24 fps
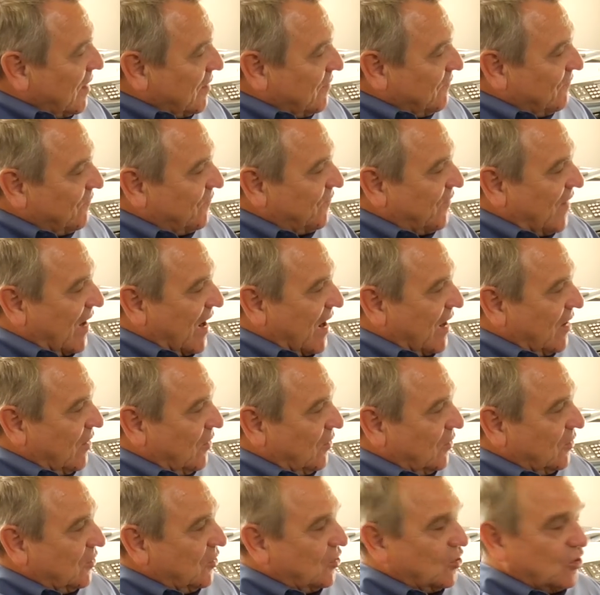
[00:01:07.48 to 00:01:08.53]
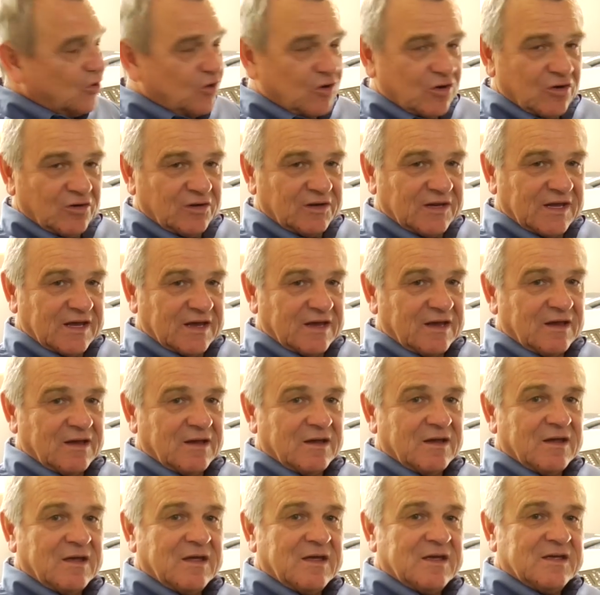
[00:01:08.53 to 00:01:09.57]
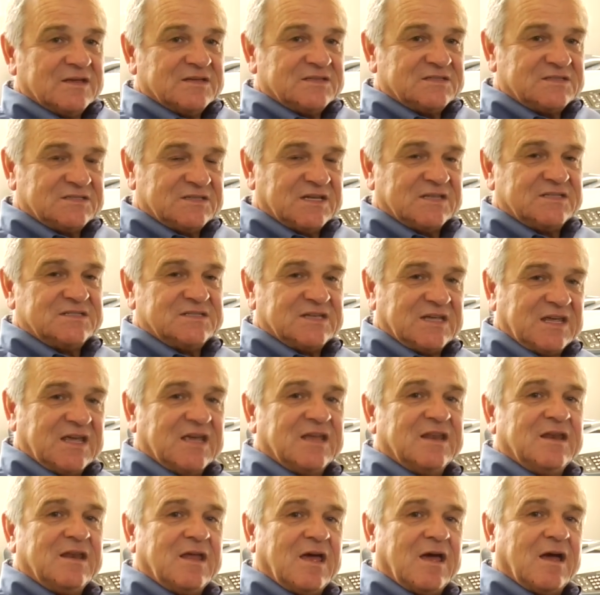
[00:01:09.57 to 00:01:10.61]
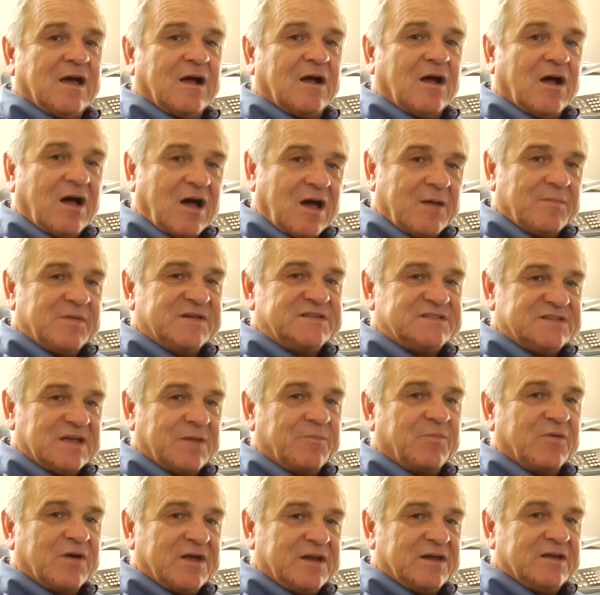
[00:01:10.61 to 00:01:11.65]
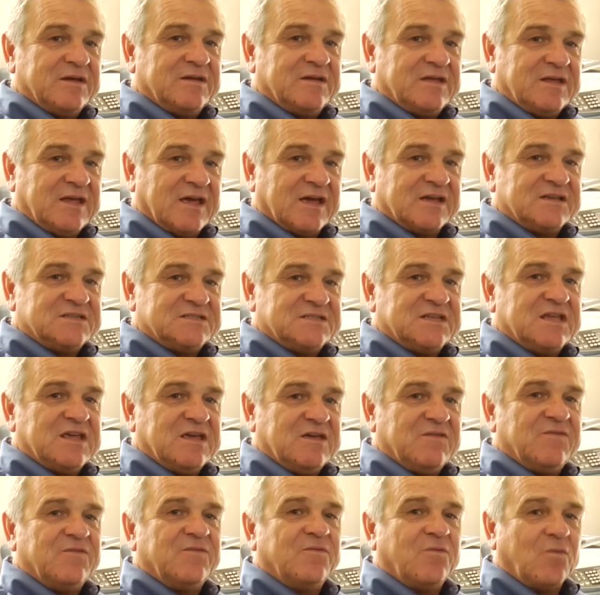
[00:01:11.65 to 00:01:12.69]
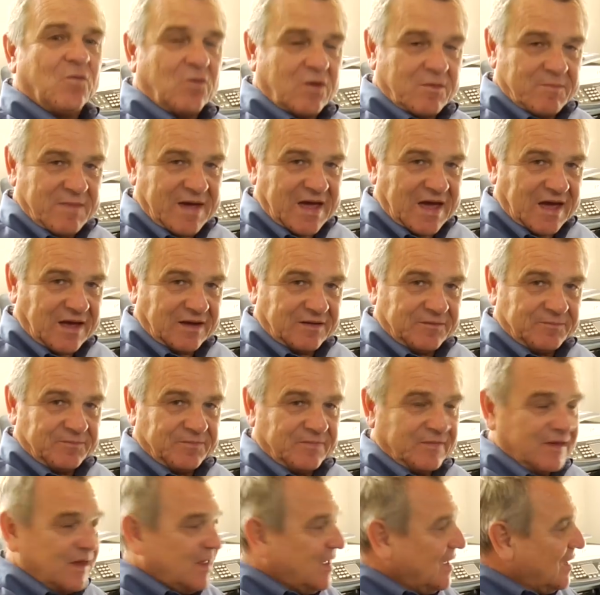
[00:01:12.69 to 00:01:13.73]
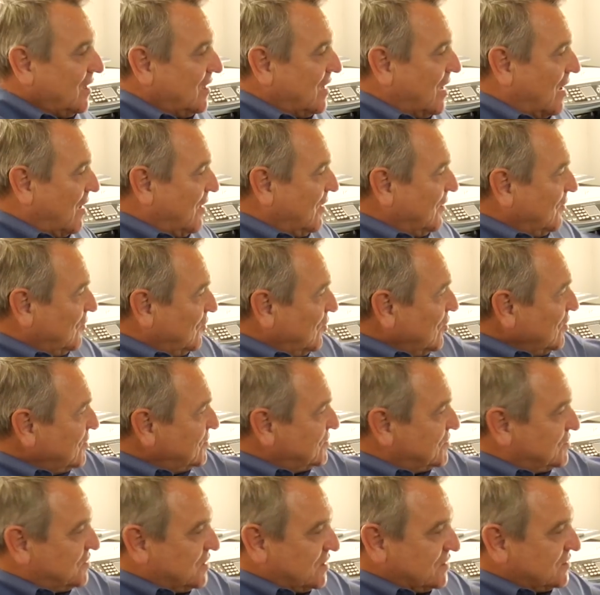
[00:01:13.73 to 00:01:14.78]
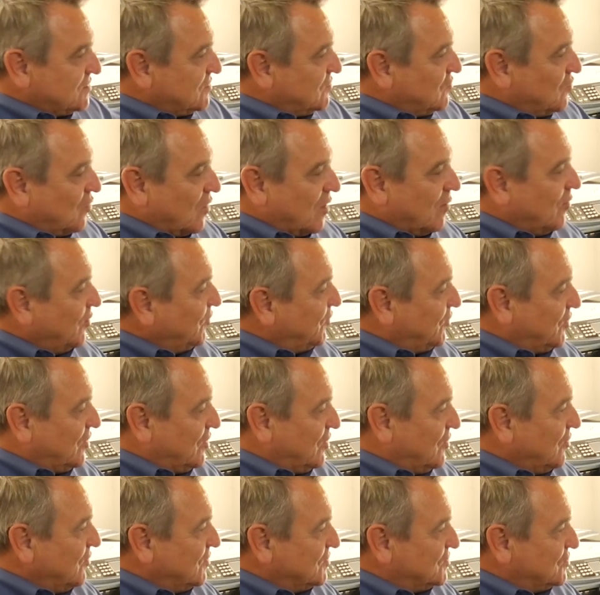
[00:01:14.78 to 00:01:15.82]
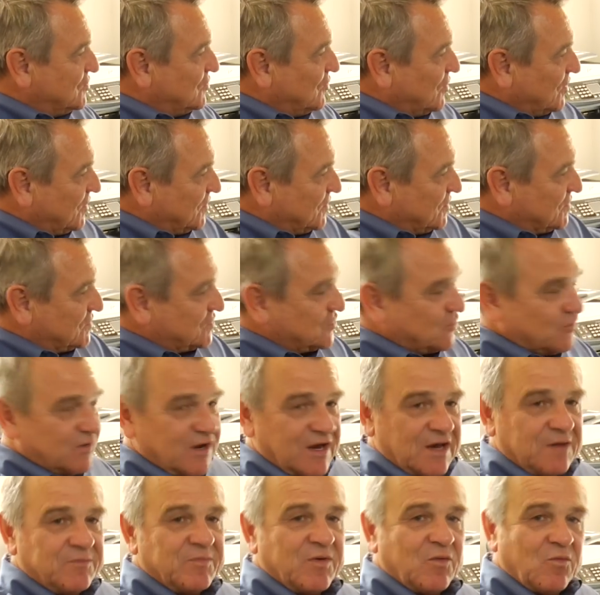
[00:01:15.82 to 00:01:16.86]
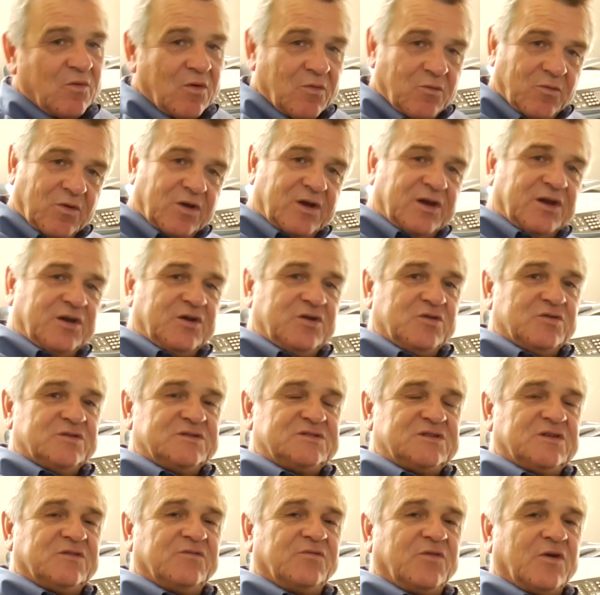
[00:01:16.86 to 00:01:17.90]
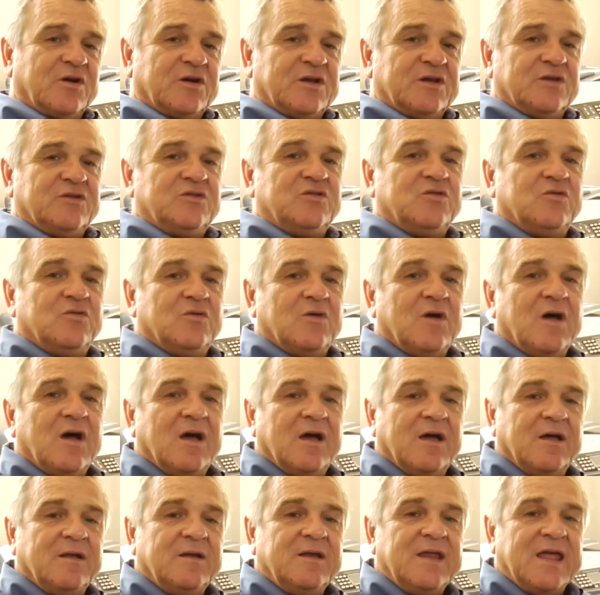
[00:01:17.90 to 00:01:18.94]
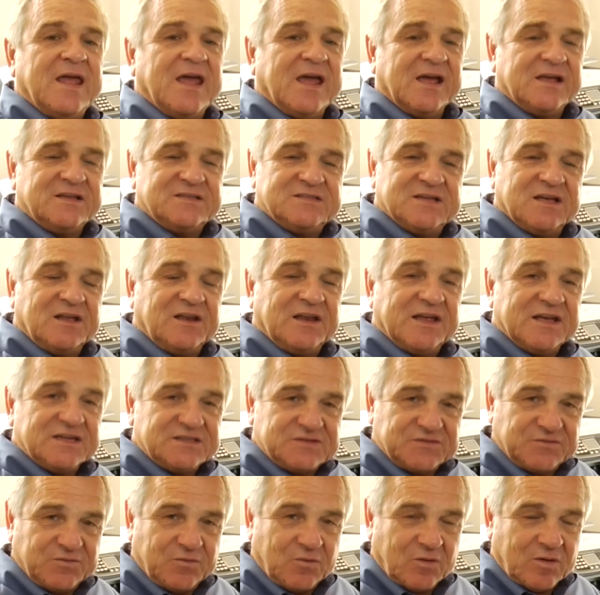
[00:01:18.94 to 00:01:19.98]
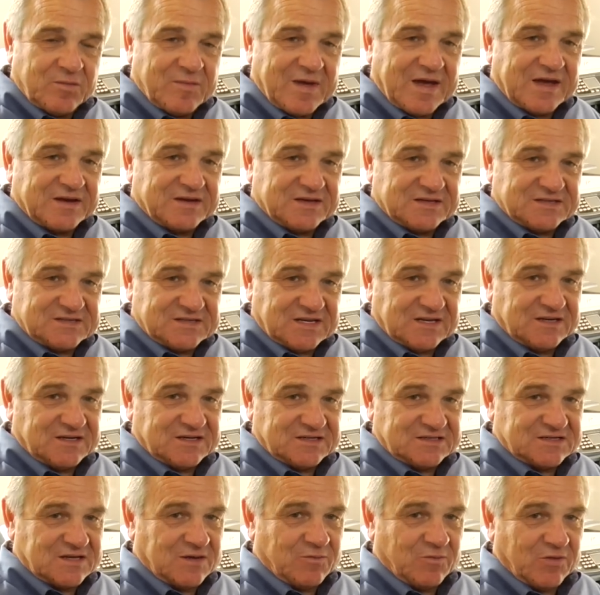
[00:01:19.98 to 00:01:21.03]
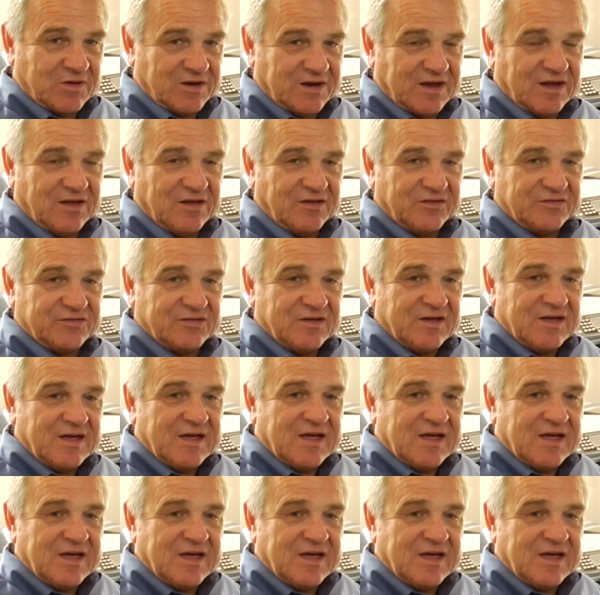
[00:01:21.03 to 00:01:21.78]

file currently sits in a comma separated TXT format. Now it looks just normal to you as you look at the screen, but what we're going to do is convert it to an XLS format to send to someone else